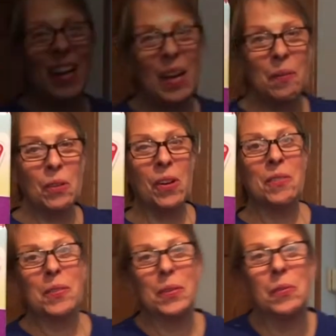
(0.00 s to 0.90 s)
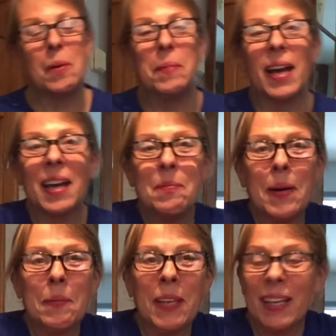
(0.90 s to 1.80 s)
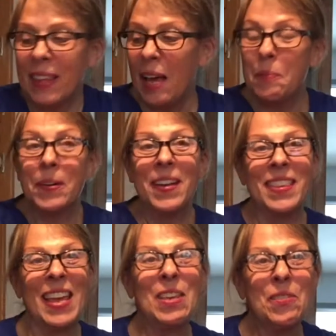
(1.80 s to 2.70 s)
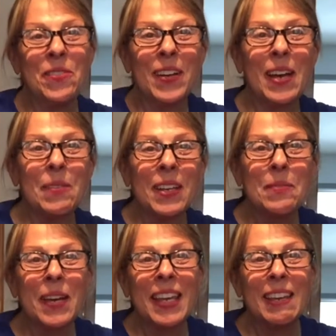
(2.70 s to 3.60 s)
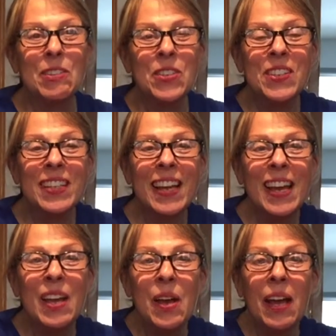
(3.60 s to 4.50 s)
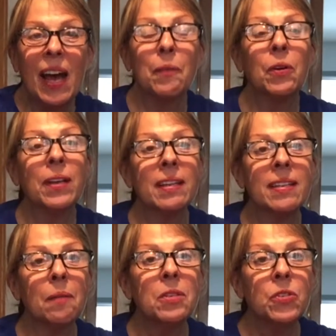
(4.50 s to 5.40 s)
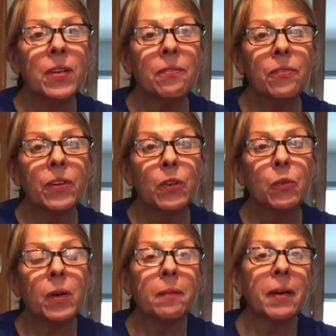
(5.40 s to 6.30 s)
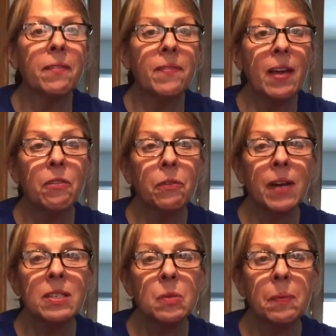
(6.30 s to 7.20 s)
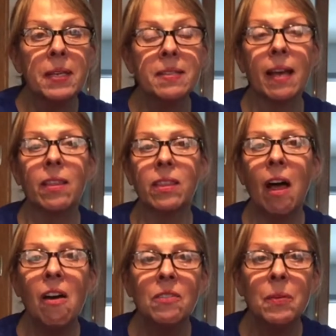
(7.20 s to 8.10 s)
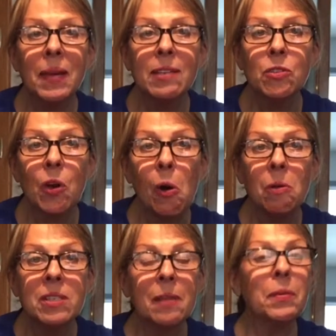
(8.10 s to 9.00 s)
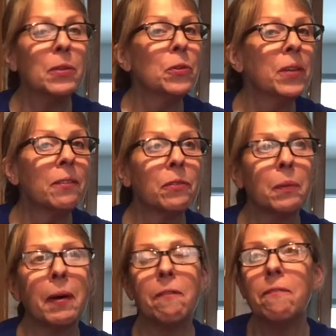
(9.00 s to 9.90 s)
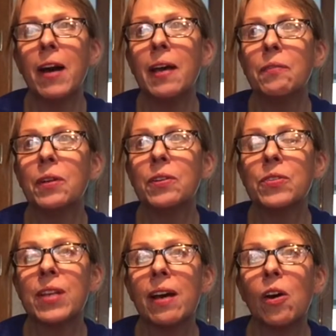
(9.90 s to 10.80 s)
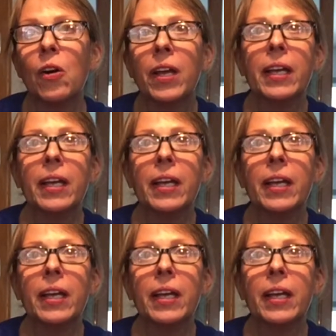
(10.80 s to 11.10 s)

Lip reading: I'm Laura from the Wapaka Public Library. Thank you for coming to my kitchen today. I'm going to demonstrate for you one of my favorite recipes. I love to make scones. I've been doing it for about 5 years now.